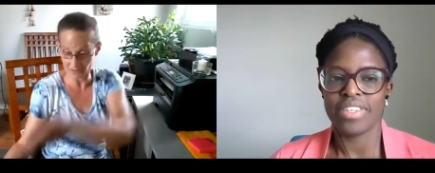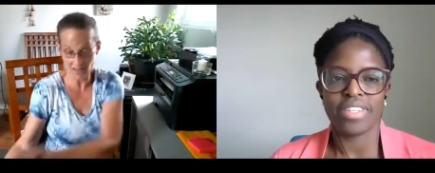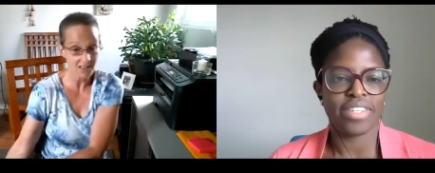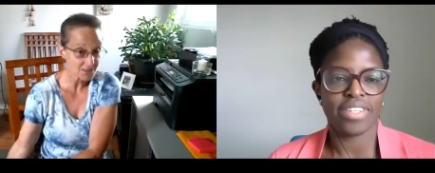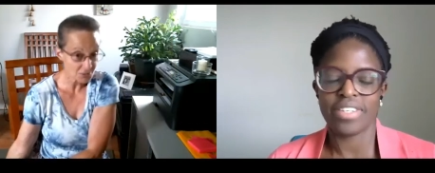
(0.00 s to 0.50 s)
Speaker 1: and
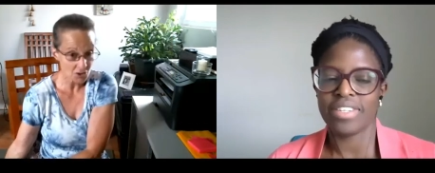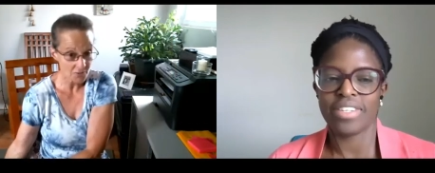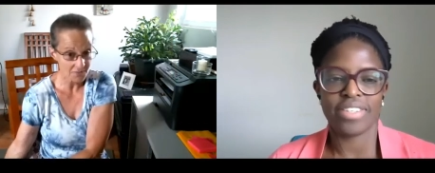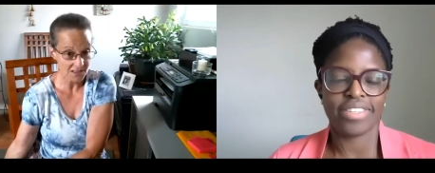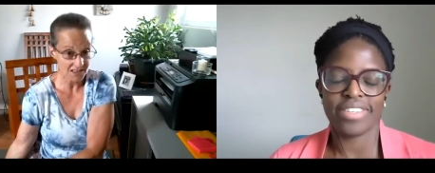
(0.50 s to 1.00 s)
customer
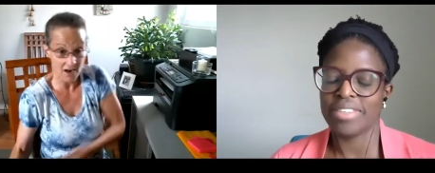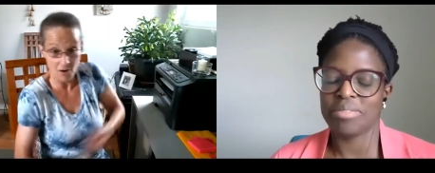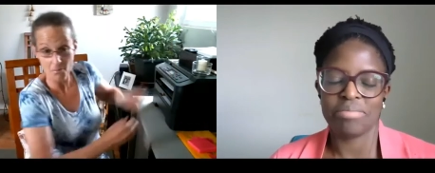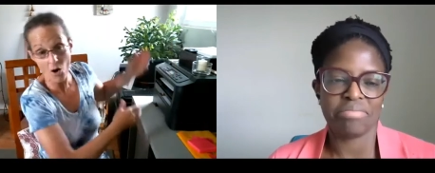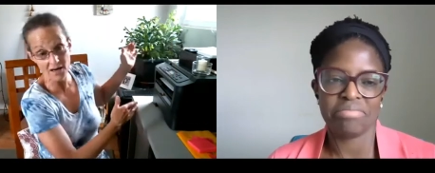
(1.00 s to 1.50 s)
service is there
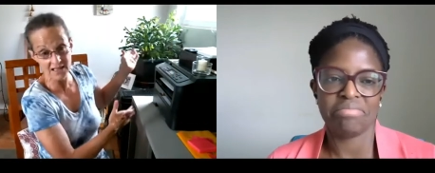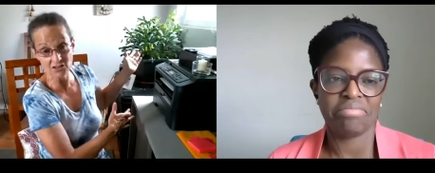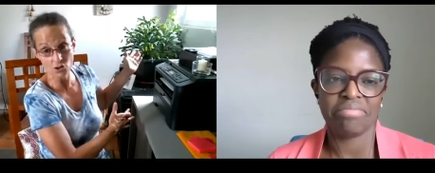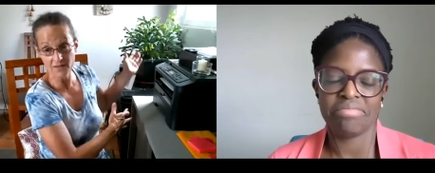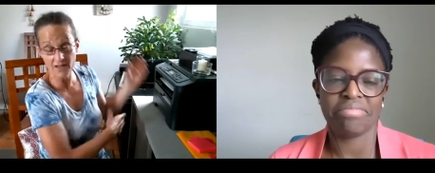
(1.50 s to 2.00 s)
and
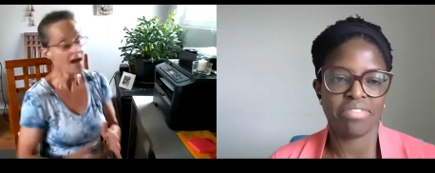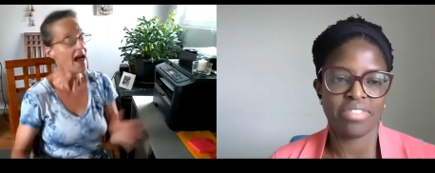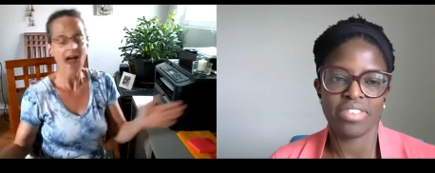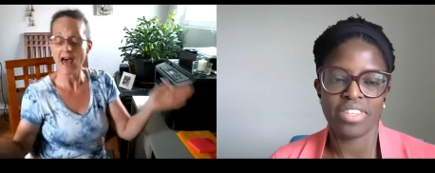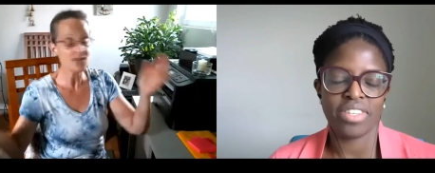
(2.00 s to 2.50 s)
marketing's over there
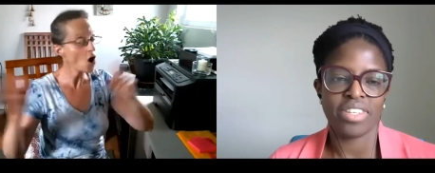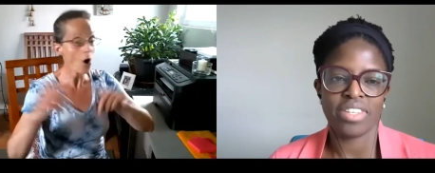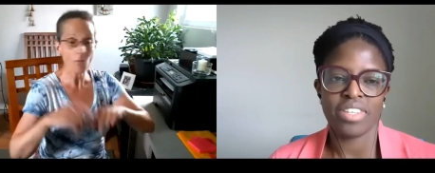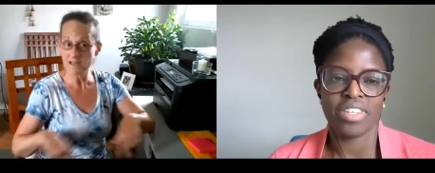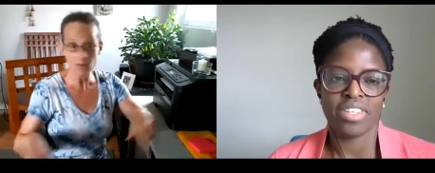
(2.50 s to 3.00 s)
and
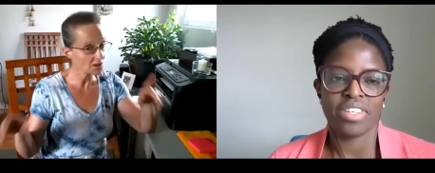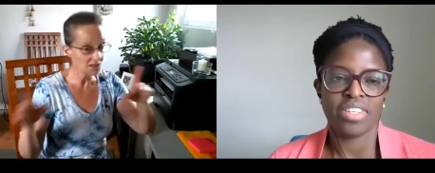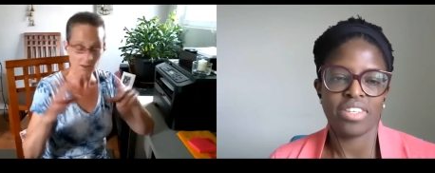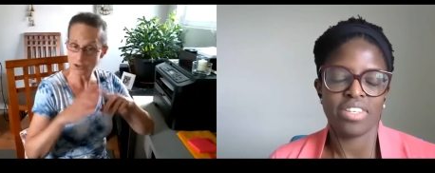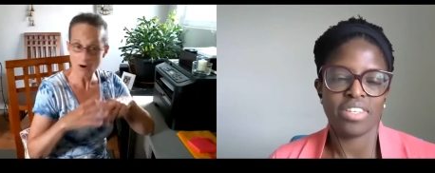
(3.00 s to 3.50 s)
nobody
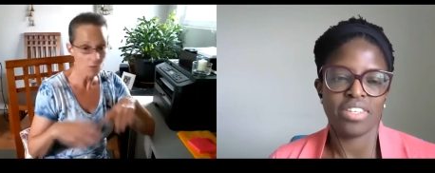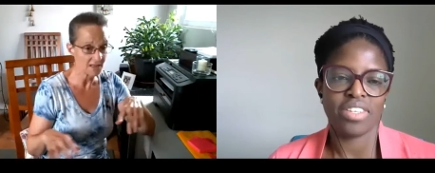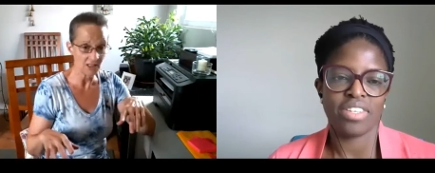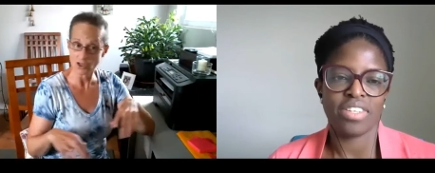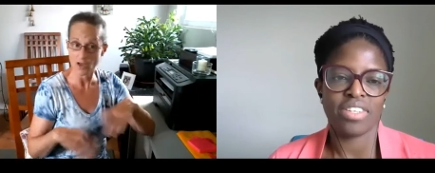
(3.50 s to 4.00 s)
wants to talk with
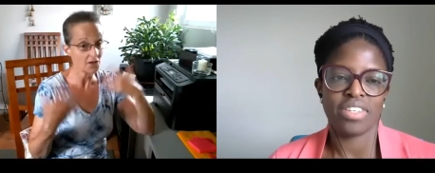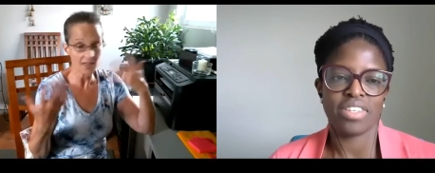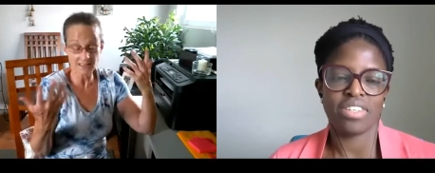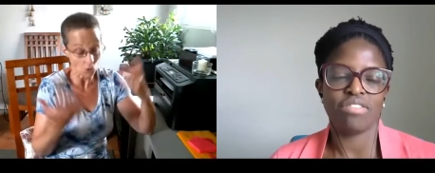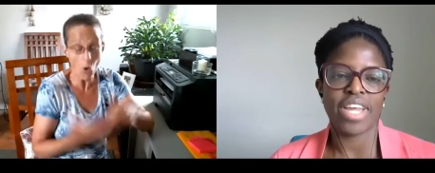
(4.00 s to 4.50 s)
each other,
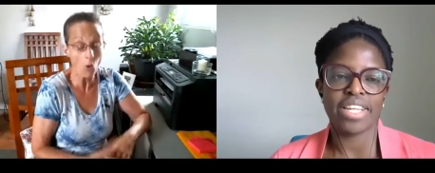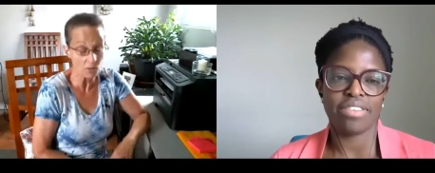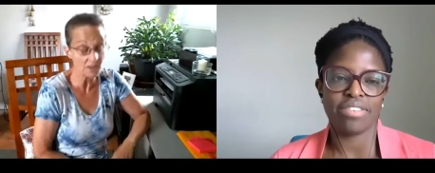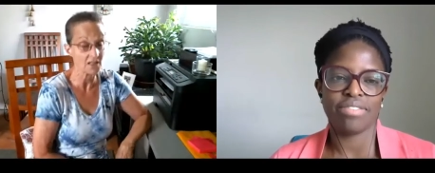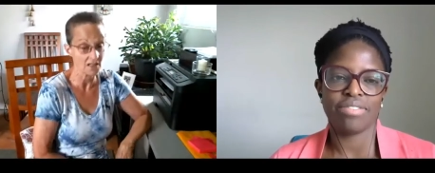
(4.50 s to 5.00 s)
it's
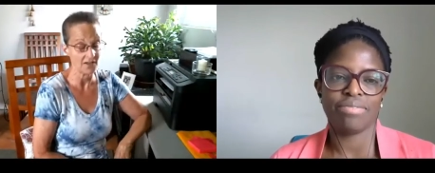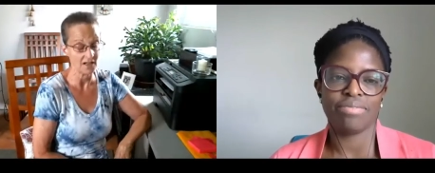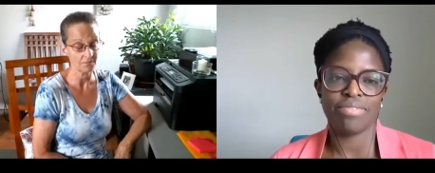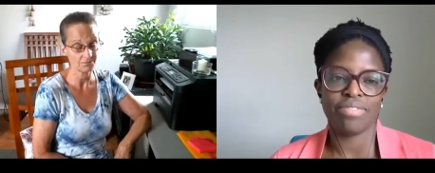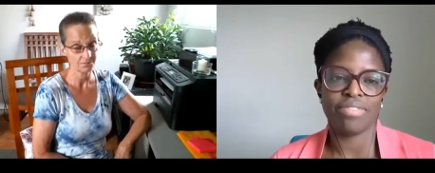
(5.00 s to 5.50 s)
always going to fail.
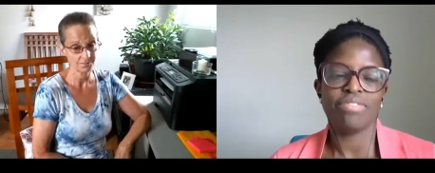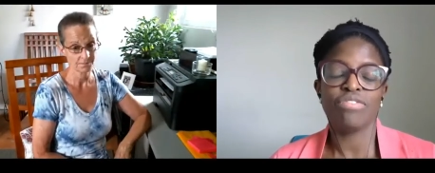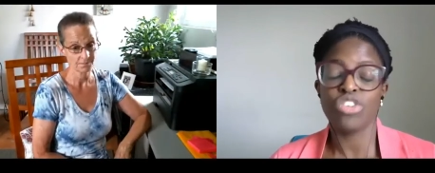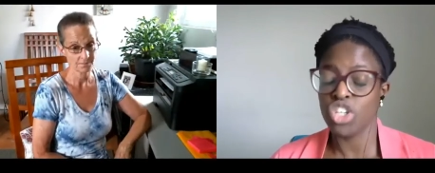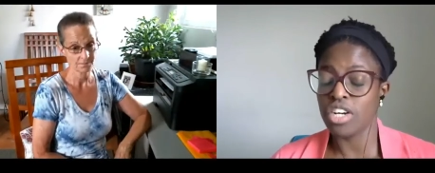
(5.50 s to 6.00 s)

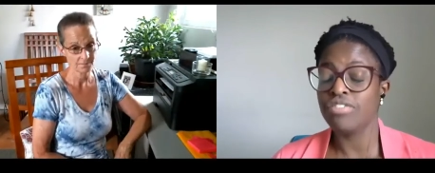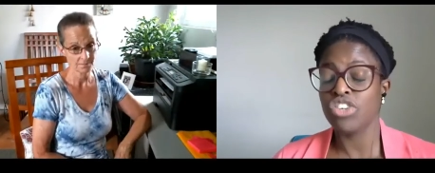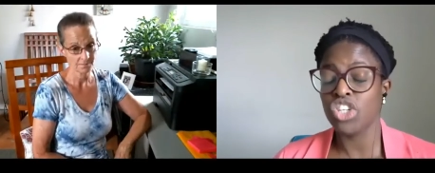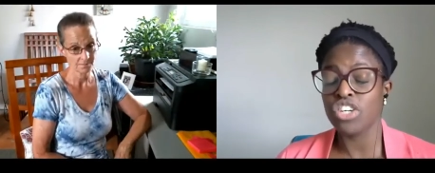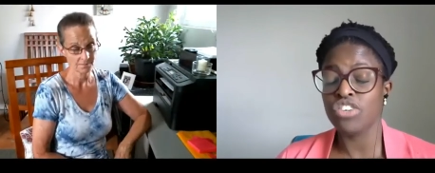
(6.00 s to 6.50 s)
Speaker 2: For sure,
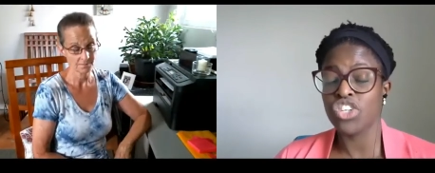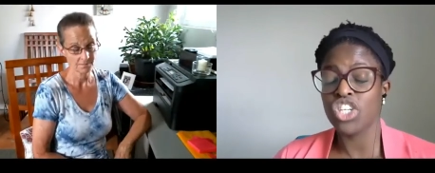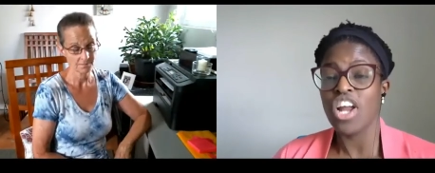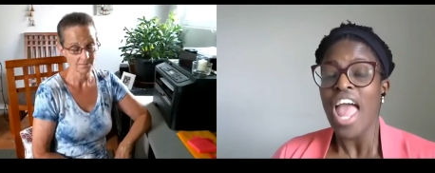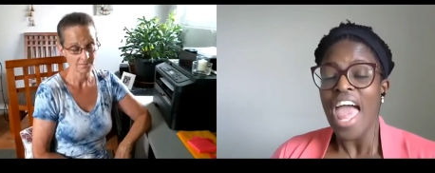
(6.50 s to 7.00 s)
for sure, for
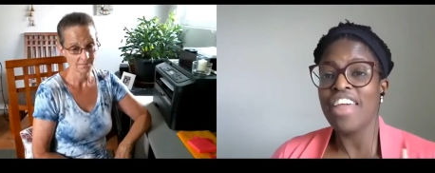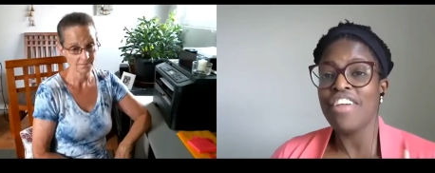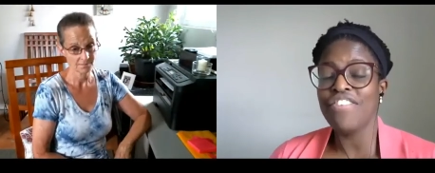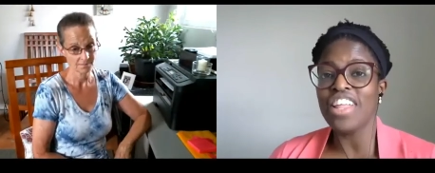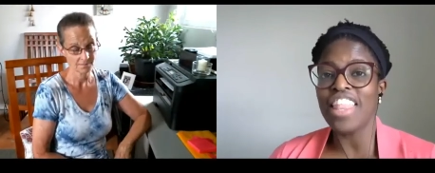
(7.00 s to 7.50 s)
sure. And
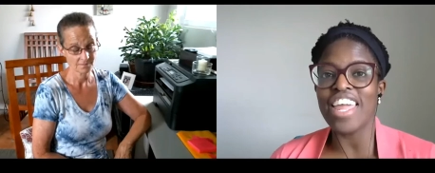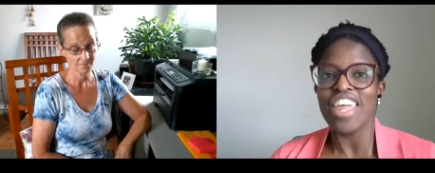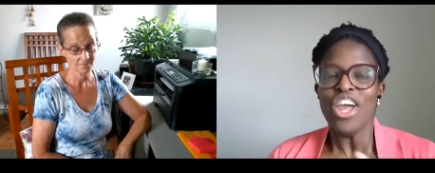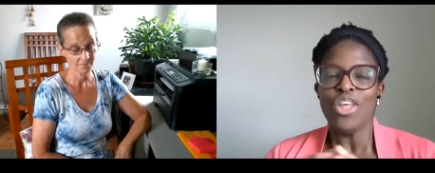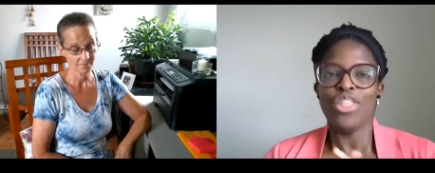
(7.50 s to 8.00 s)
I feel
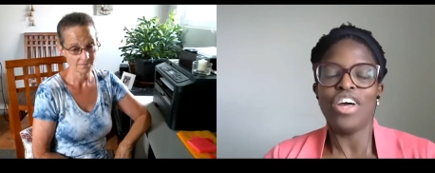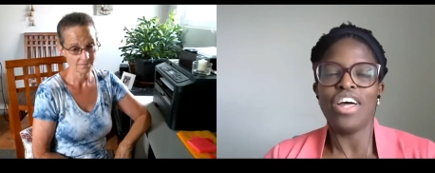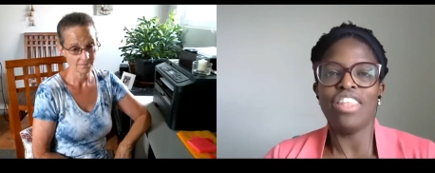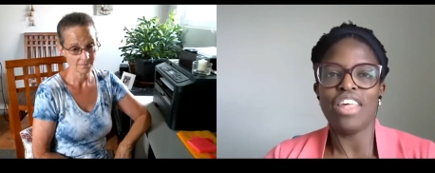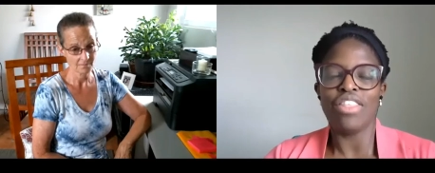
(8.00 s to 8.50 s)
like
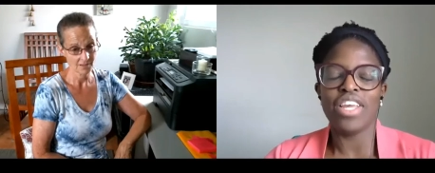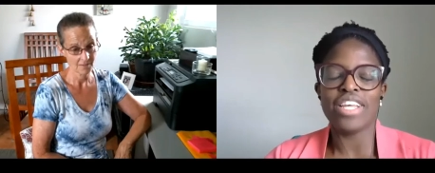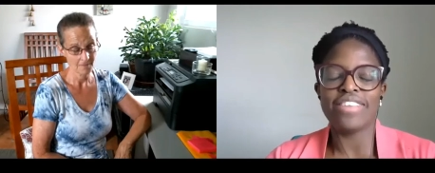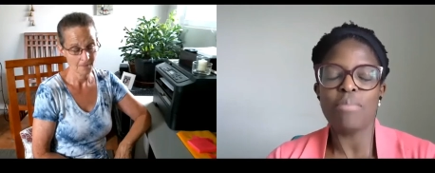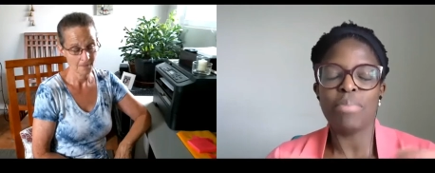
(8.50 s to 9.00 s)
the the
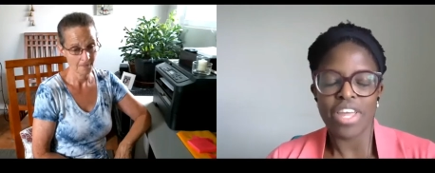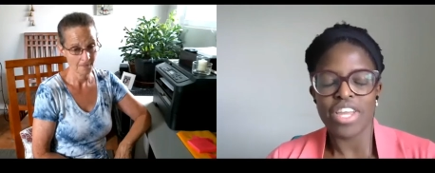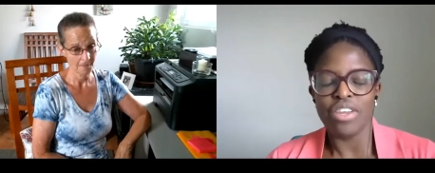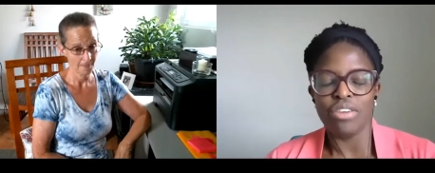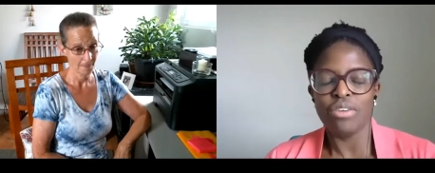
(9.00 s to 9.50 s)
example
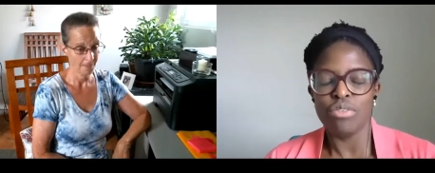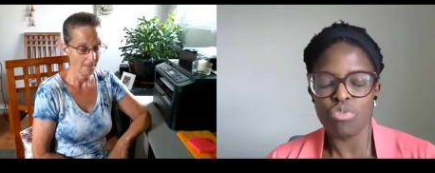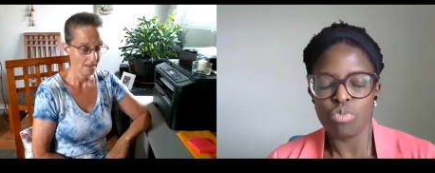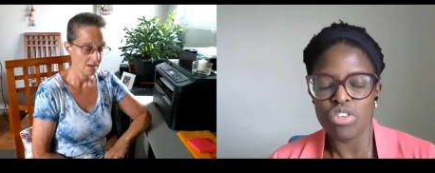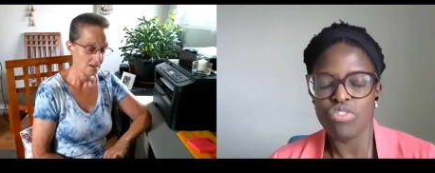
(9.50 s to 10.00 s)
that you
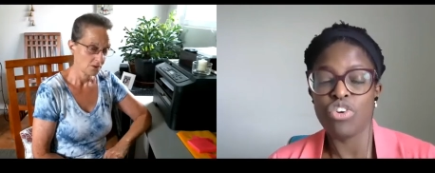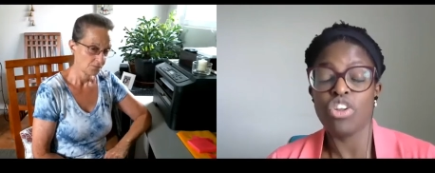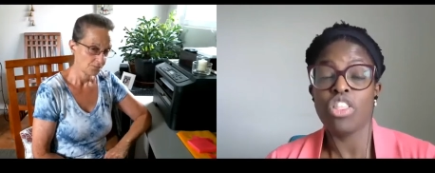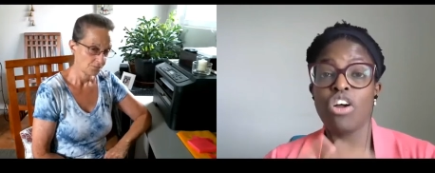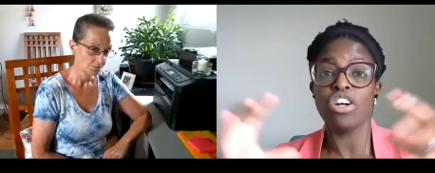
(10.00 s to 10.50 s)
used was
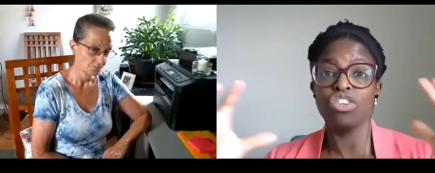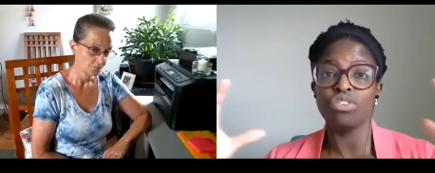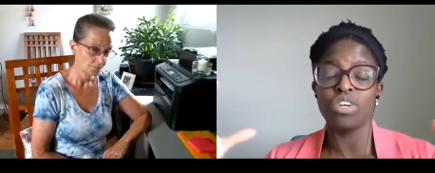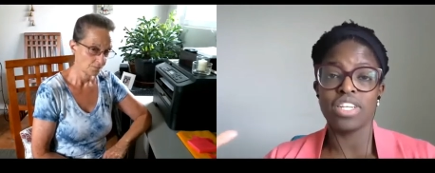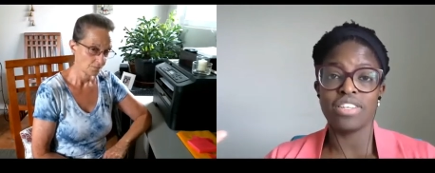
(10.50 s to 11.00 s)
for a
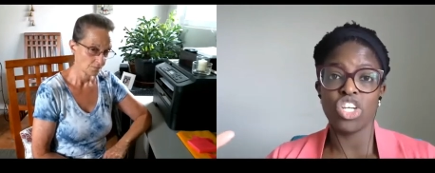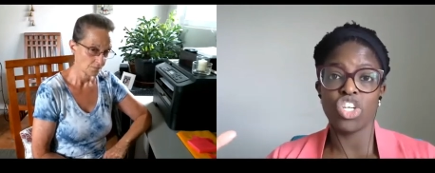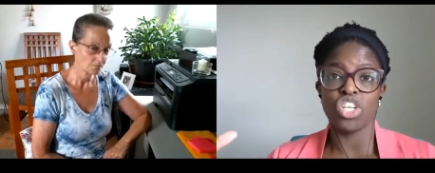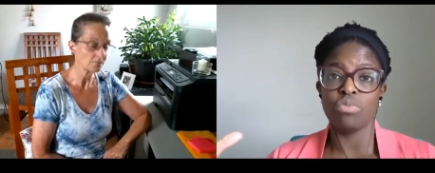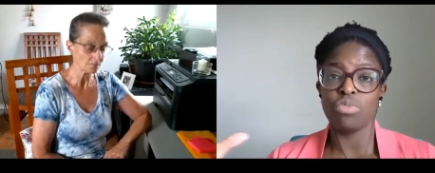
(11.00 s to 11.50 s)
large
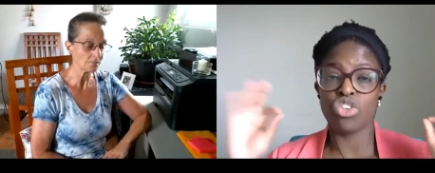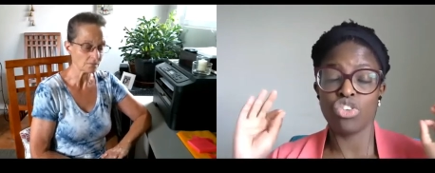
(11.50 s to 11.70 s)
organization, which